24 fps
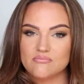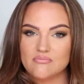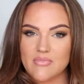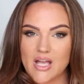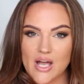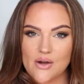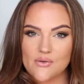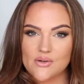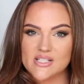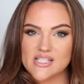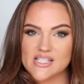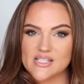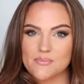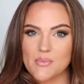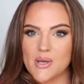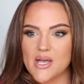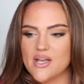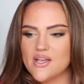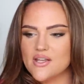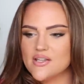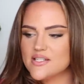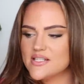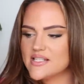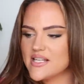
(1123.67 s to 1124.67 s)
how it
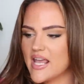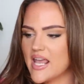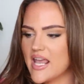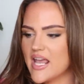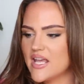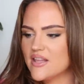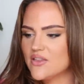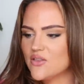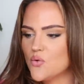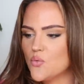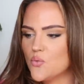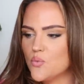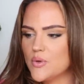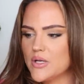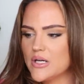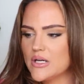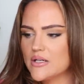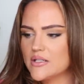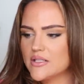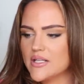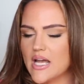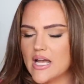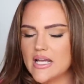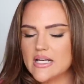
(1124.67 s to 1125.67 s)
smells and the
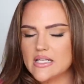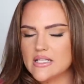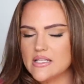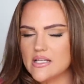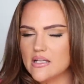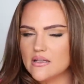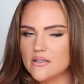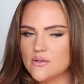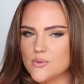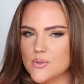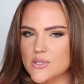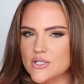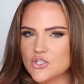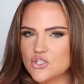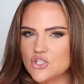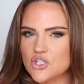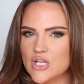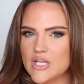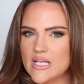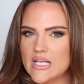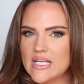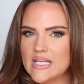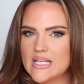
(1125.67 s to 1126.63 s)
weird kind of yellowish